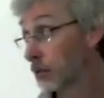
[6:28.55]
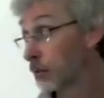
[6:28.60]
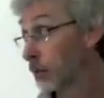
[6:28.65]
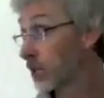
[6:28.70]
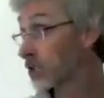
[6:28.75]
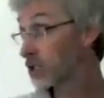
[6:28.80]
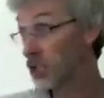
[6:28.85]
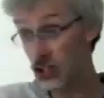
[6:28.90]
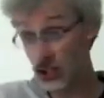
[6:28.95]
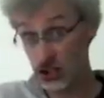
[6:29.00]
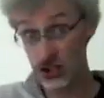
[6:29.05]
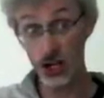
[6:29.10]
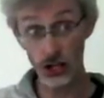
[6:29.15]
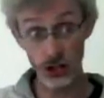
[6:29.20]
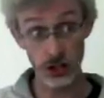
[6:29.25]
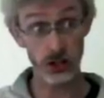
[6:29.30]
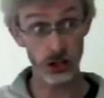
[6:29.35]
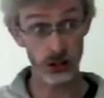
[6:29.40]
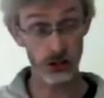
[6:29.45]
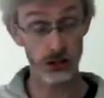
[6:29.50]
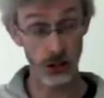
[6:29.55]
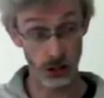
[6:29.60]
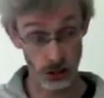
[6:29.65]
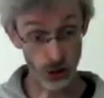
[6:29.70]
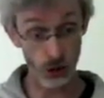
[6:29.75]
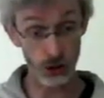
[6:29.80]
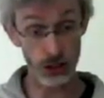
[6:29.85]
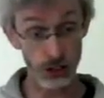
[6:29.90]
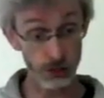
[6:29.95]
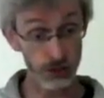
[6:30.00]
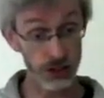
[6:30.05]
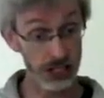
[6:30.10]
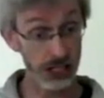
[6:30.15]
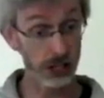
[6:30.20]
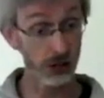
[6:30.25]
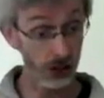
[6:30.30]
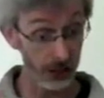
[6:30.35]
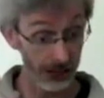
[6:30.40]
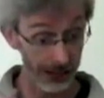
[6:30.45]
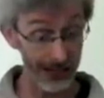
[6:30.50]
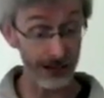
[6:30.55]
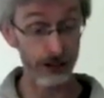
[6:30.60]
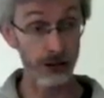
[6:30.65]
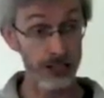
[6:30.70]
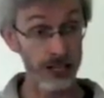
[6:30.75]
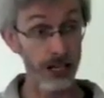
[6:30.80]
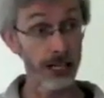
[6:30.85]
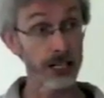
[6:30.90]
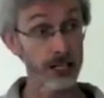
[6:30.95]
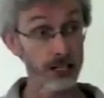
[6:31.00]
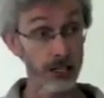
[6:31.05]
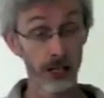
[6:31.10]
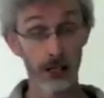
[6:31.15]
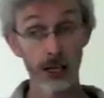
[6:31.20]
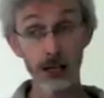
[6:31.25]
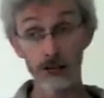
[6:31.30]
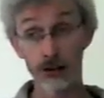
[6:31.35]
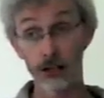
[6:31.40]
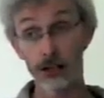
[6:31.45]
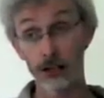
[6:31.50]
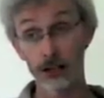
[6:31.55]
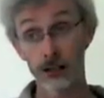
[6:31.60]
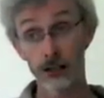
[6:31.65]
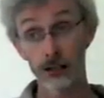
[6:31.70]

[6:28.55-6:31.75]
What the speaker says: because it's such a toxic material it irritates the liver.